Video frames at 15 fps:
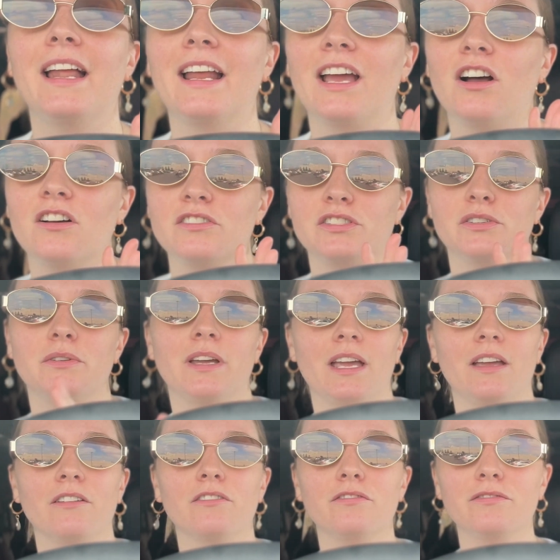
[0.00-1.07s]
I also
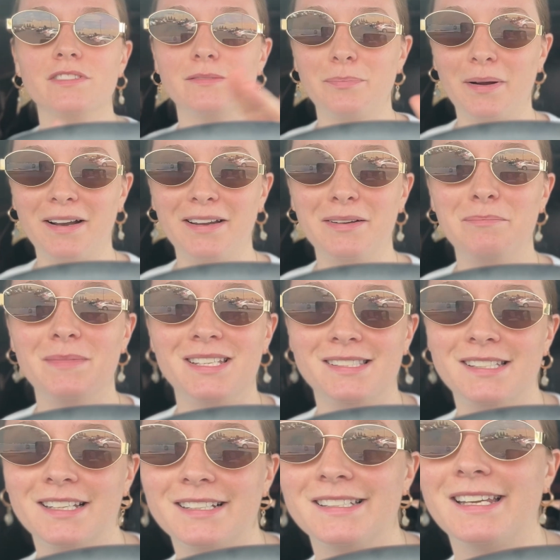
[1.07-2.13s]
gave Brennan
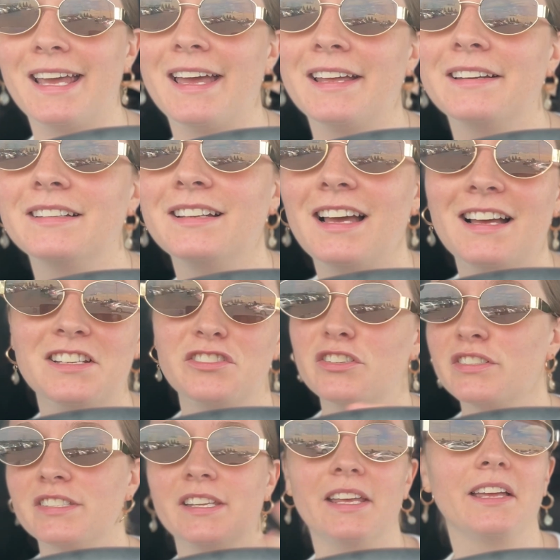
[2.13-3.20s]
Mystic Dan as
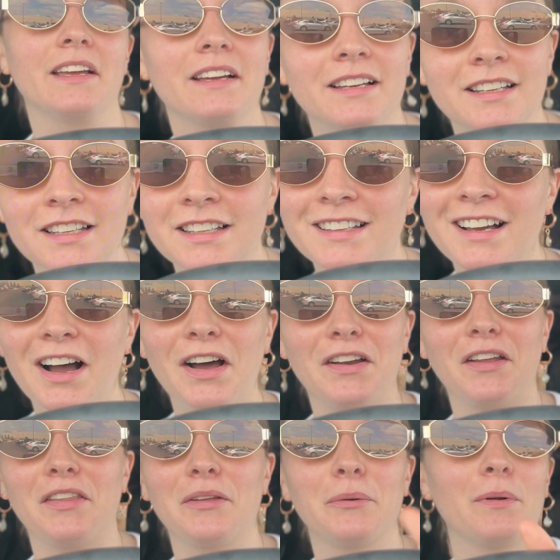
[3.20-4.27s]
just like
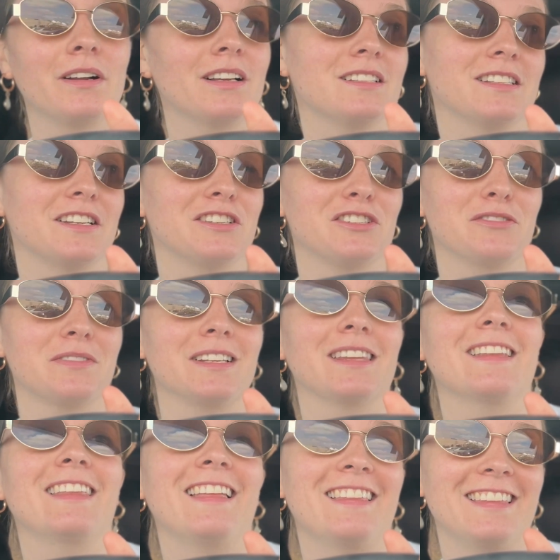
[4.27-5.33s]
another one because I just really
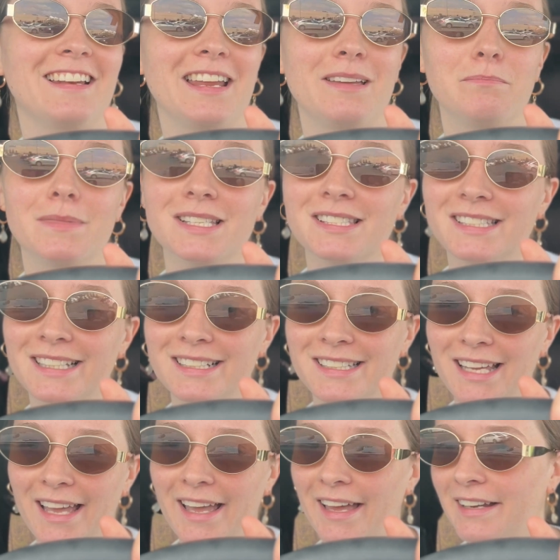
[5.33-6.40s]
like the name Mystic
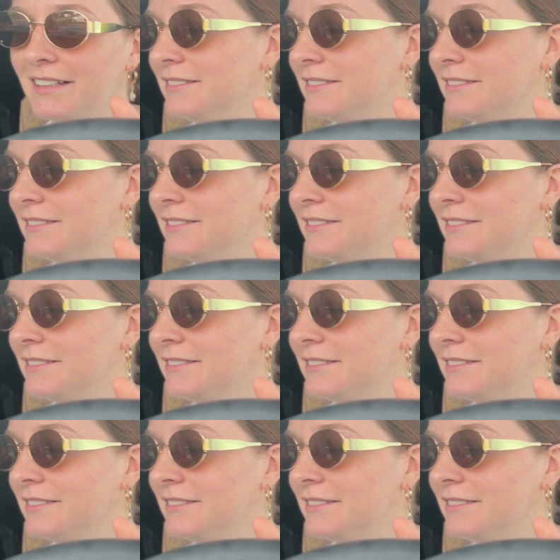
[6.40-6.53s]
Dan.